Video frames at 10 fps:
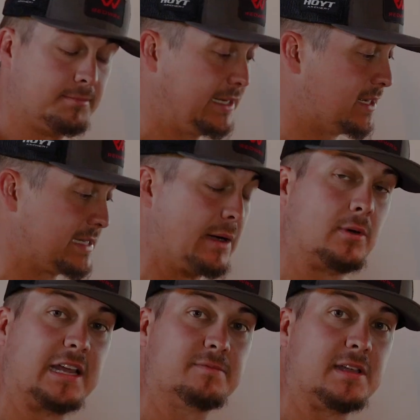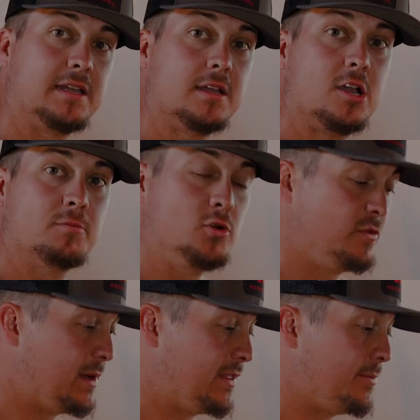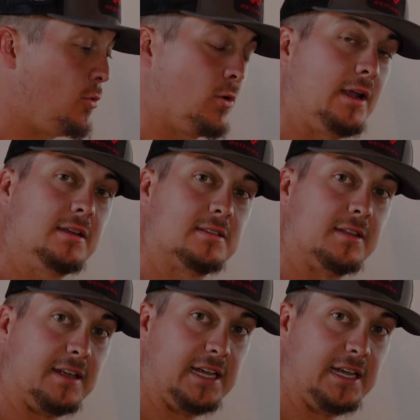because that will give me movement in the mornings and